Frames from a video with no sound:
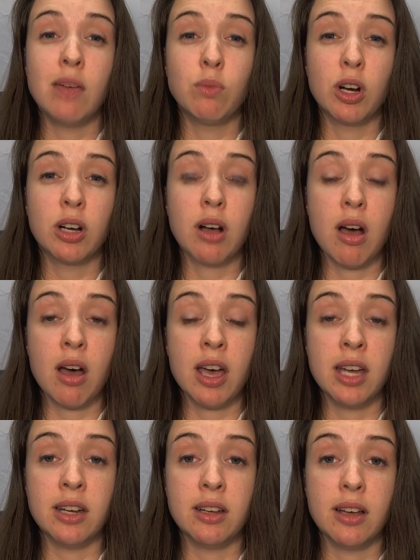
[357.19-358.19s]
and work
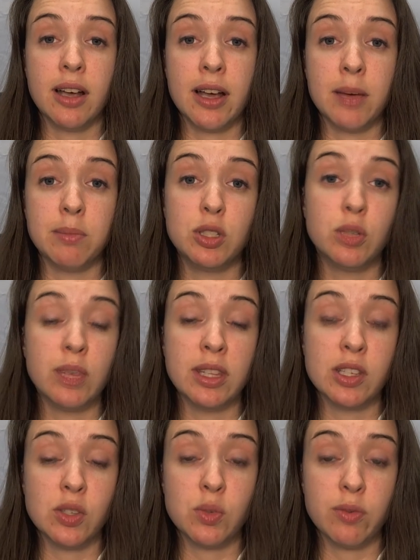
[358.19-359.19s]
on
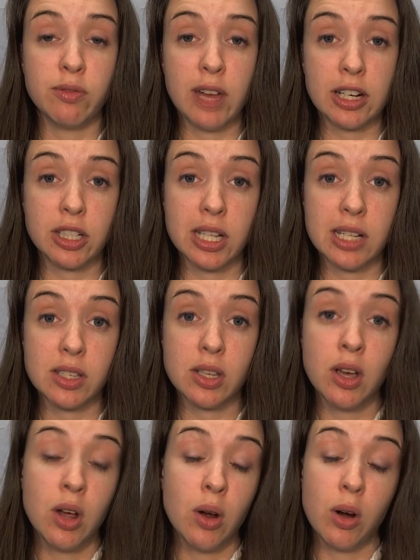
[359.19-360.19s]
doing these
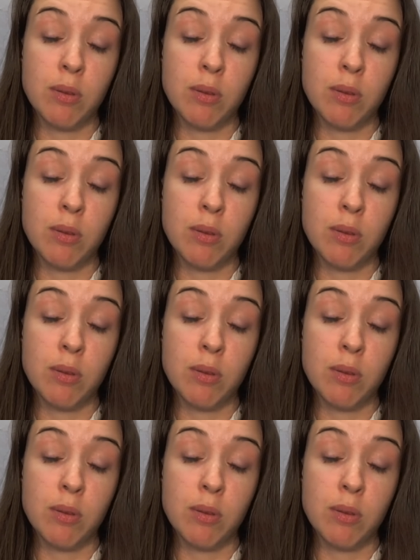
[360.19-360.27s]
reflections.